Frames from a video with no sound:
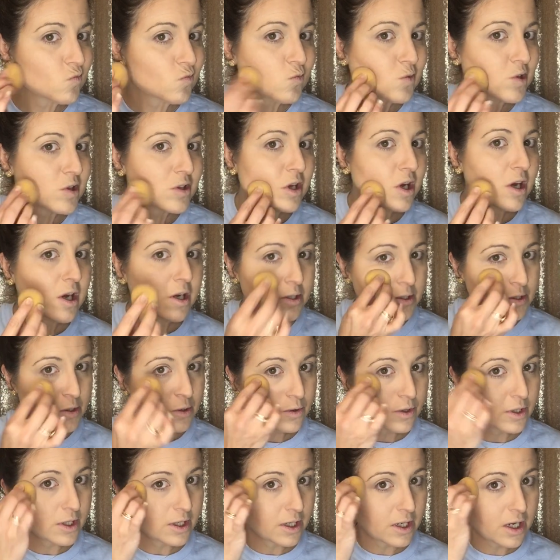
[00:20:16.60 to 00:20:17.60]
with
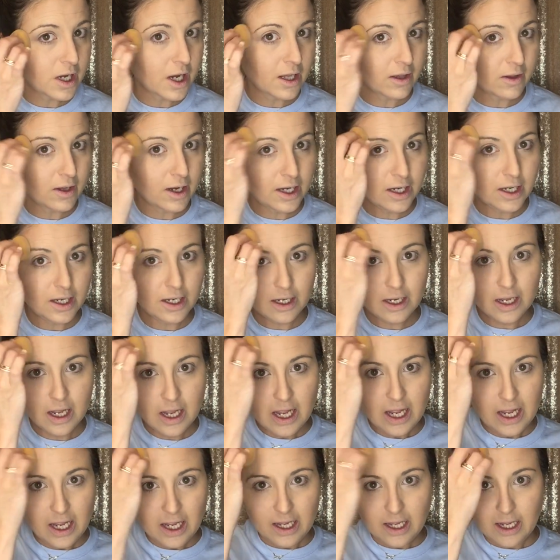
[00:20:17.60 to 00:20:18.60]
contouring and highlighting,
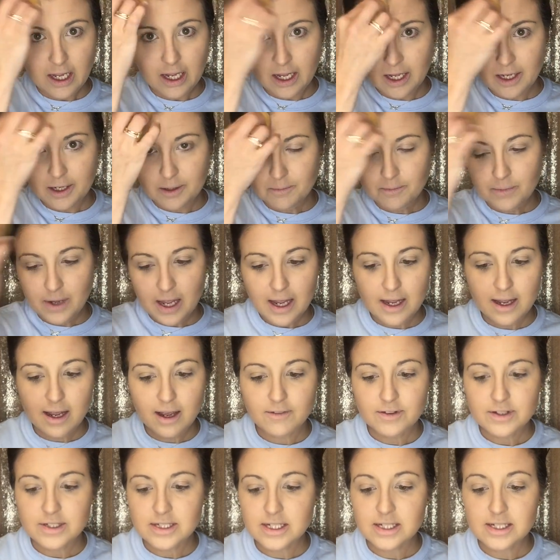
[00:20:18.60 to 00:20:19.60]
I
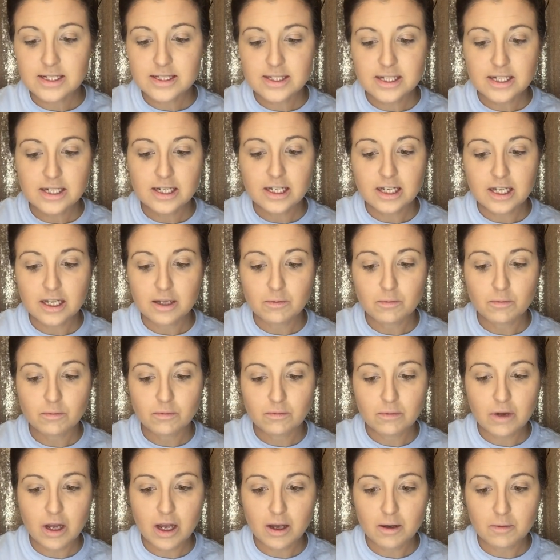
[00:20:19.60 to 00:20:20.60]
have a tendency to get
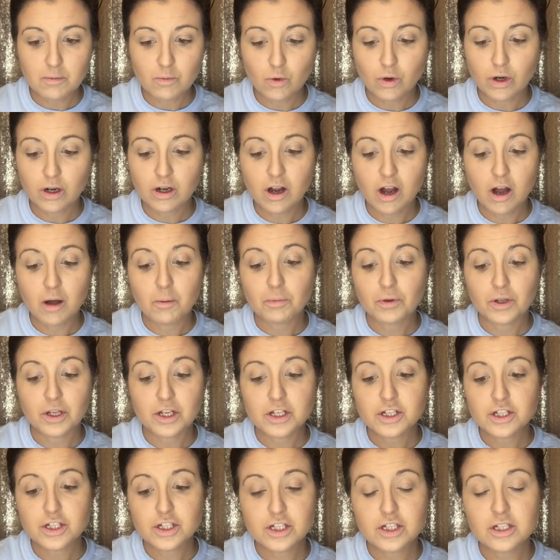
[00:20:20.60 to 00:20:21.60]
more
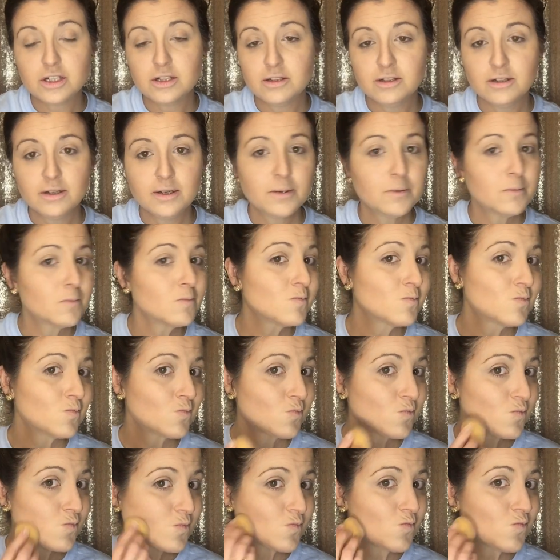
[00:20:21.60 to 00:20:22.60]
accomplished
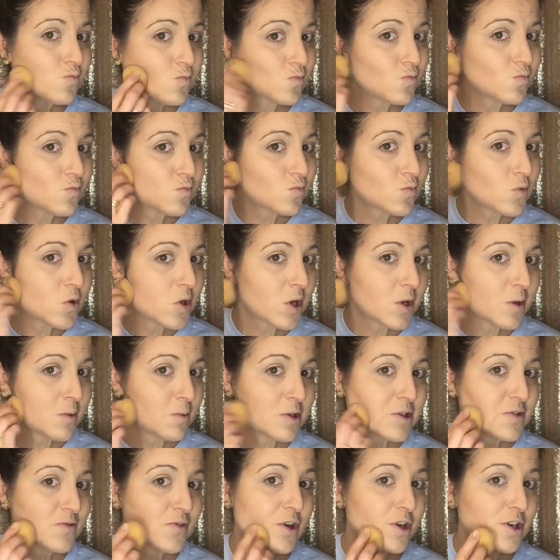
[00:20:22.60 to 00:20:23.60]

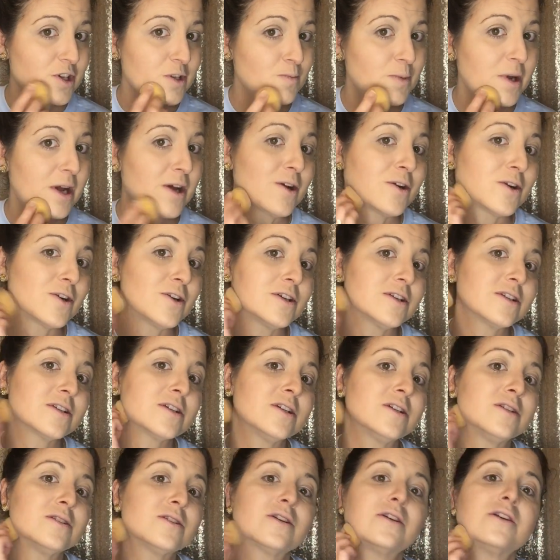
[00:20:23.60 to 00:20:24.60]
as far as powder
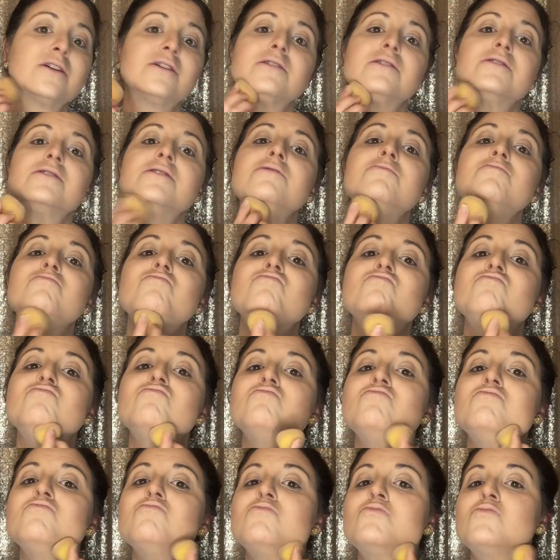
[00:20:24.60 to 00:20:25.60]
is concerned
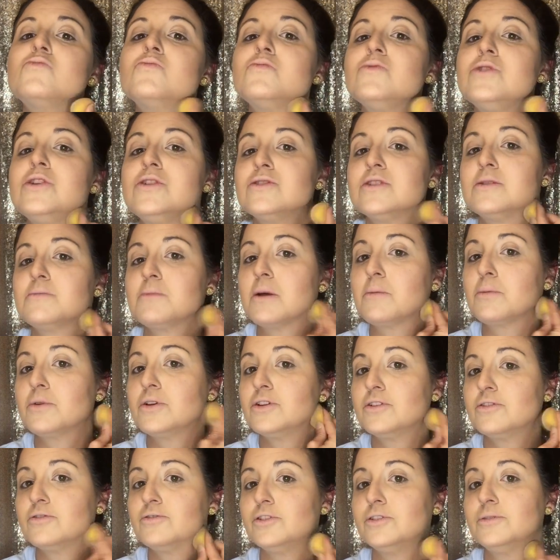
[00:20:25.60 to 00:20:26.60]
using my
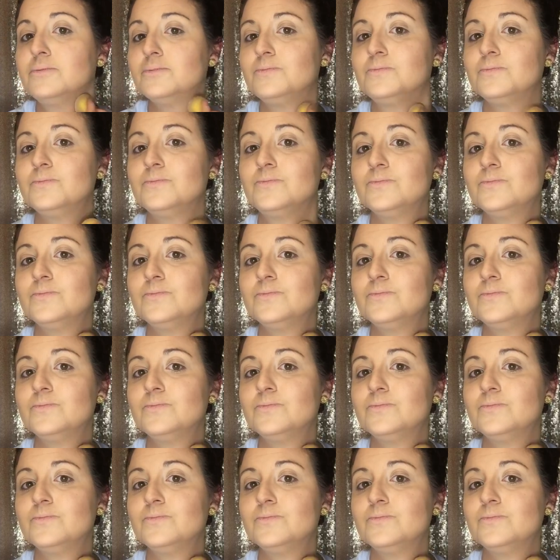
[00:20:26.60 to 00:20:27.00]
Blenderful.